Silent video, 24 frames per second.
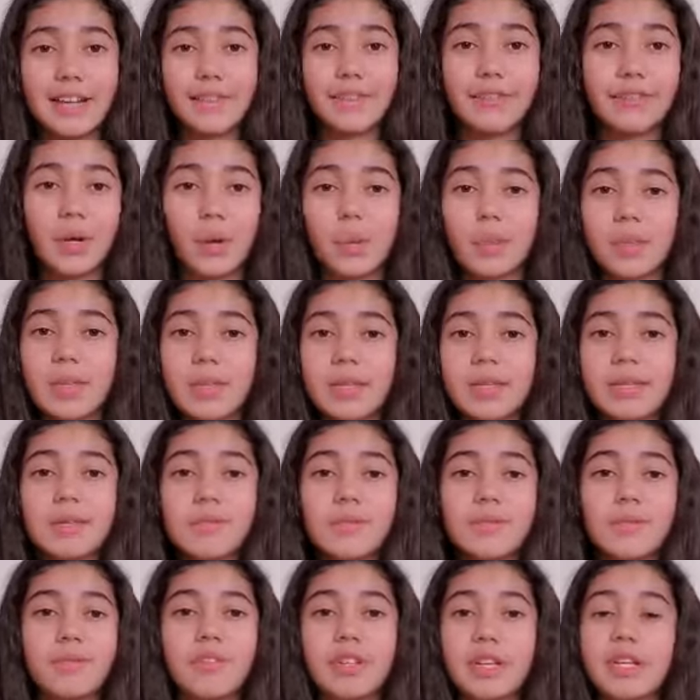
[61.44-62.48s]
to film
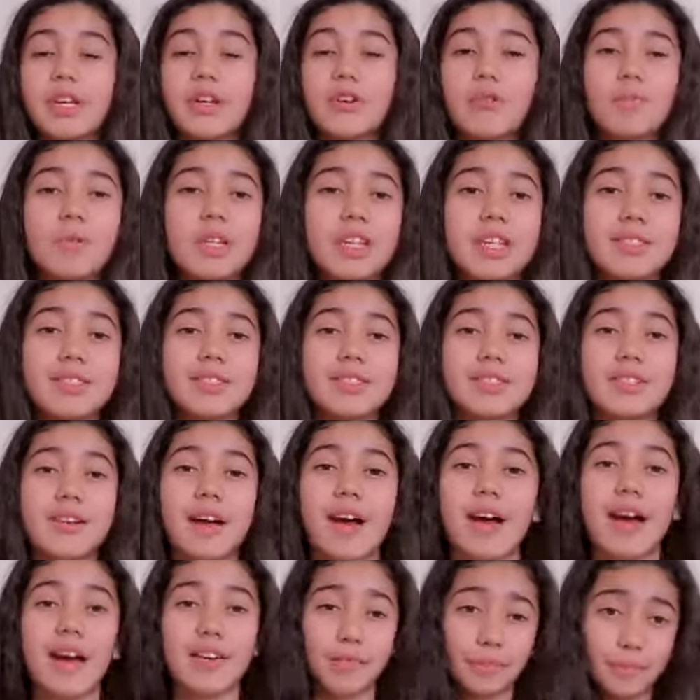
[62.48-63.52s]
this video because
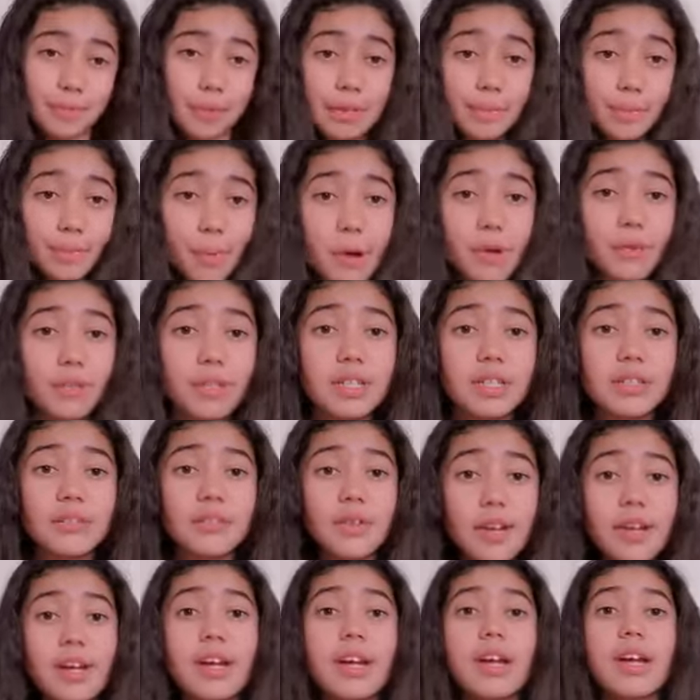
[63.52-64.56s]
I haven't been posting
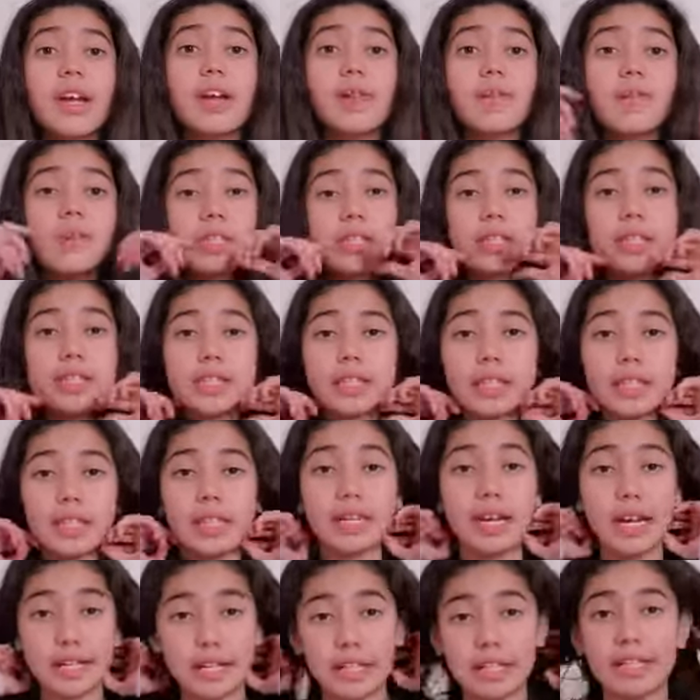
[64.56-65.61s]
re recently
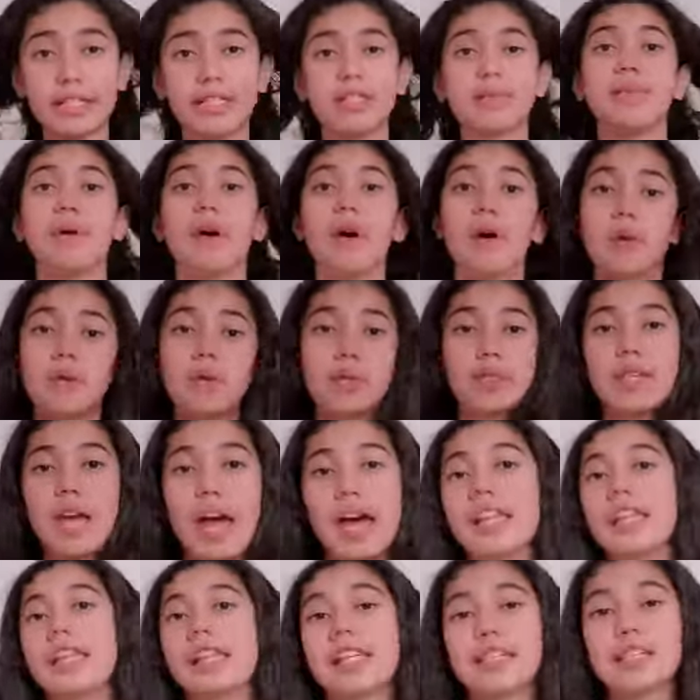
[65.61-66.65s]
and I need to post
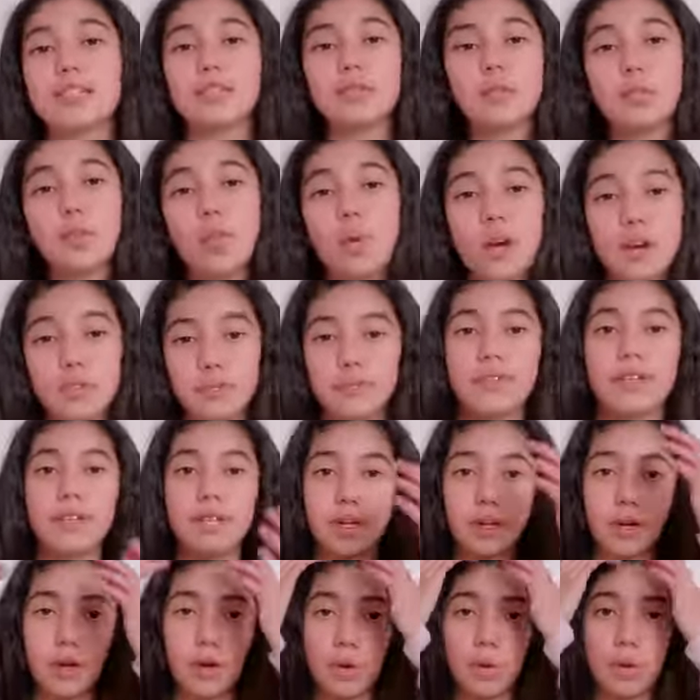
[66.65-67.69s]
at least one
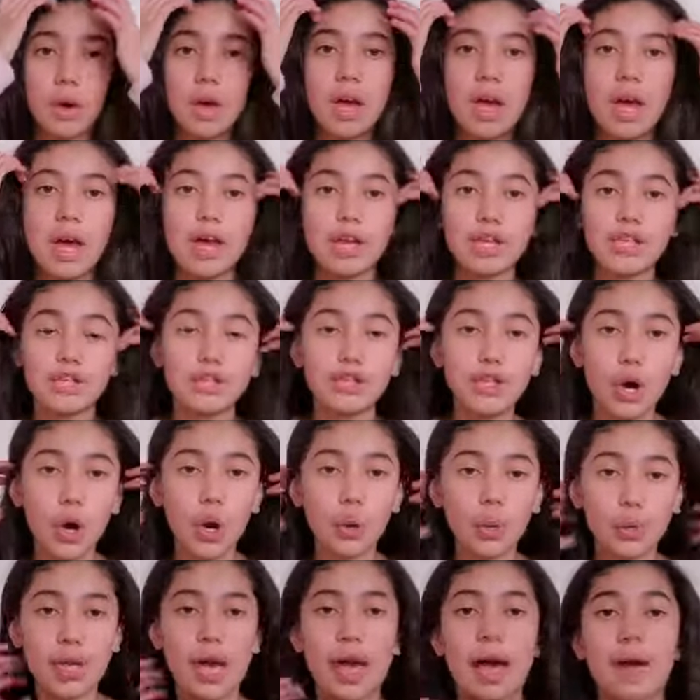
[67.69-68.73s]
video.
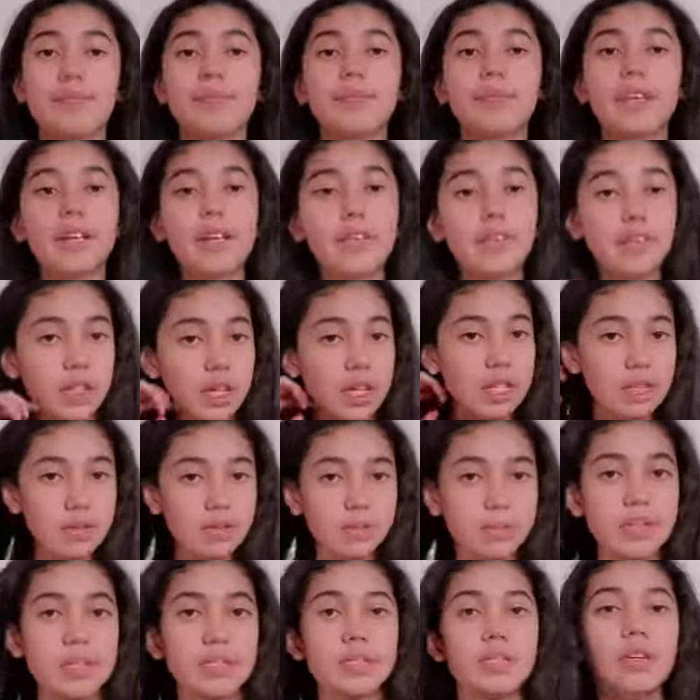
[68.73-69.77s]
So yeah, and if you guys
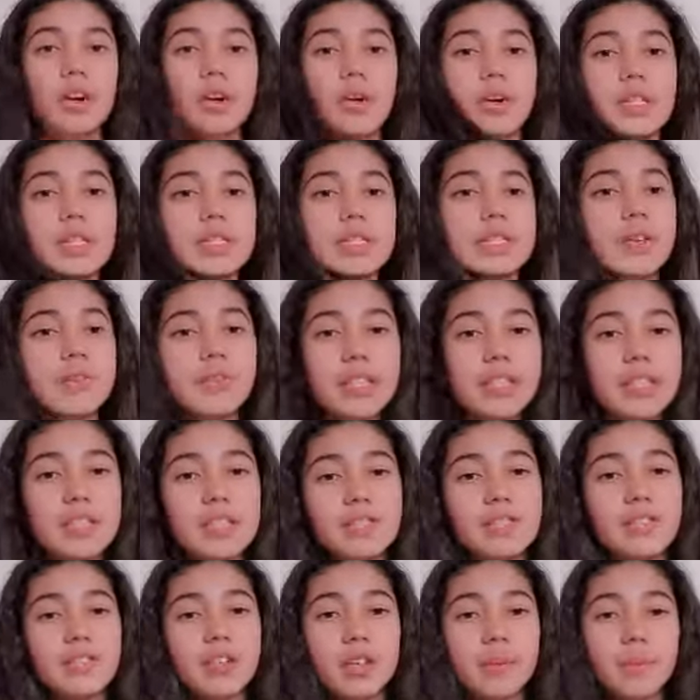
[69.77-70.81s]
have been noticed something
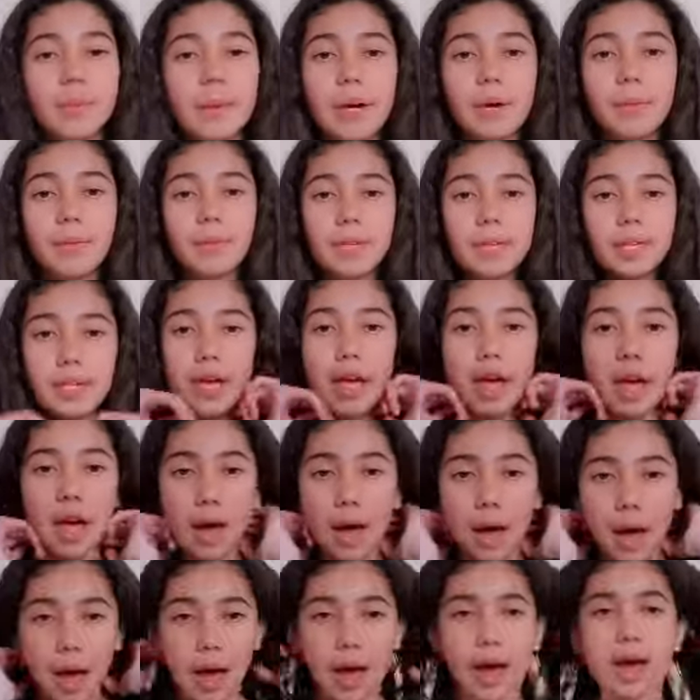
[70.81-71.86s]
different about me,
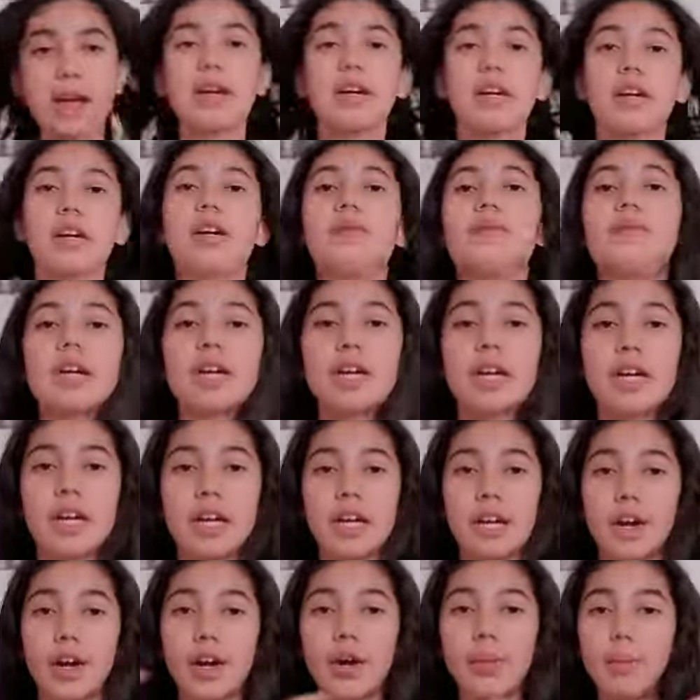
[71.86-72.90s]
I cut my
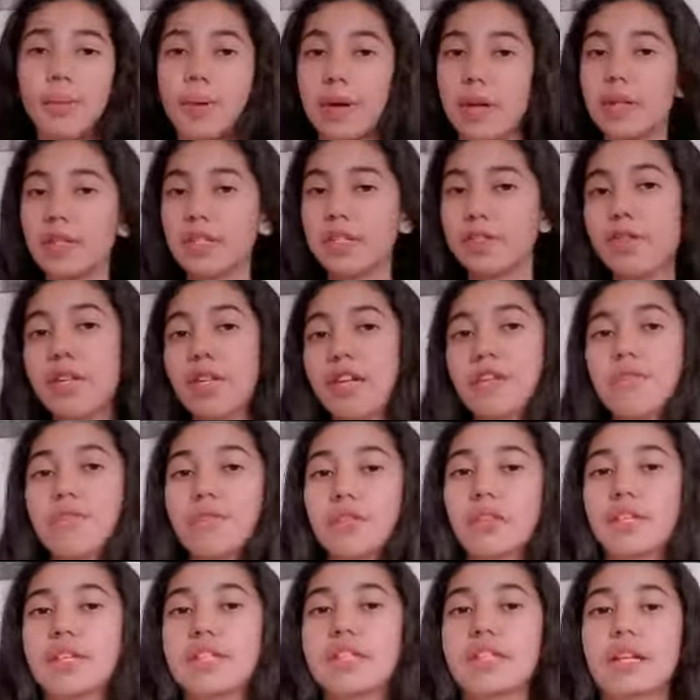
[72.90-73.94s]
hair, but you can't
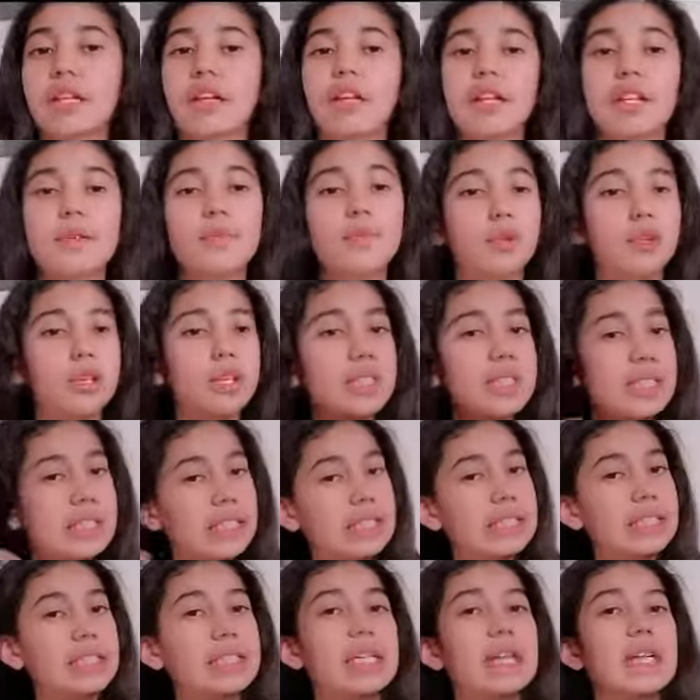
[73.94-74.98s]
really tell anymore
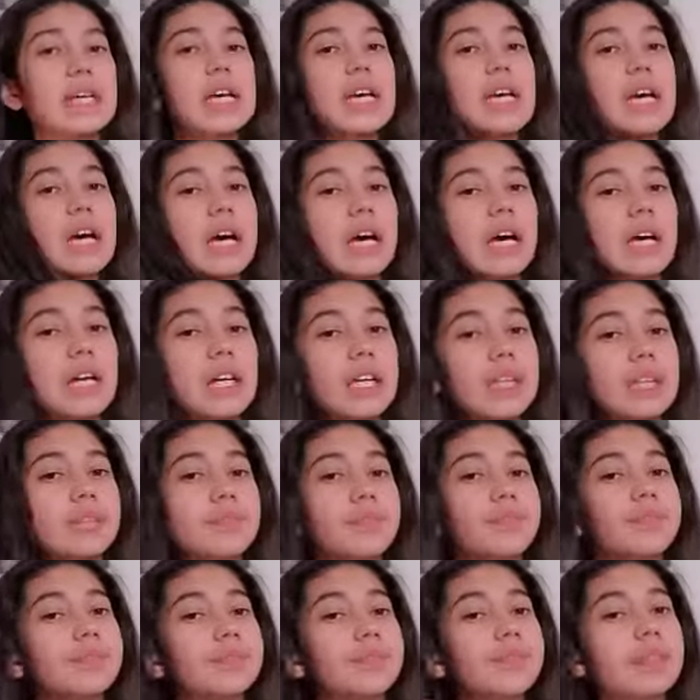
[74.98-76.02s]
because
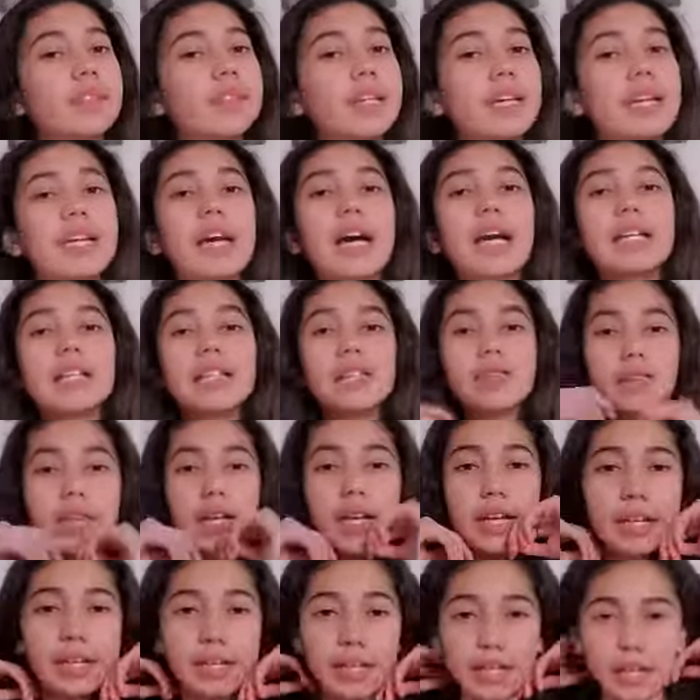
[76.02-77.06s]
um, it kind of
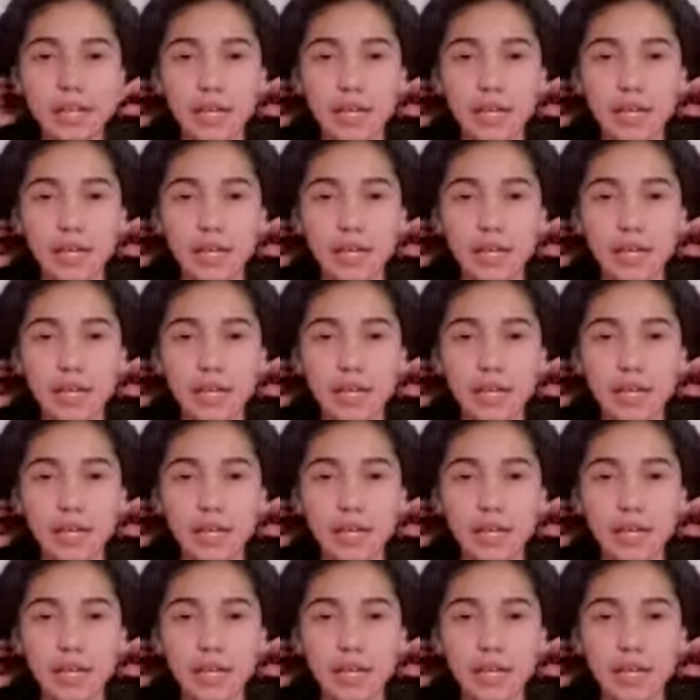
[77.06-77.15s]
like,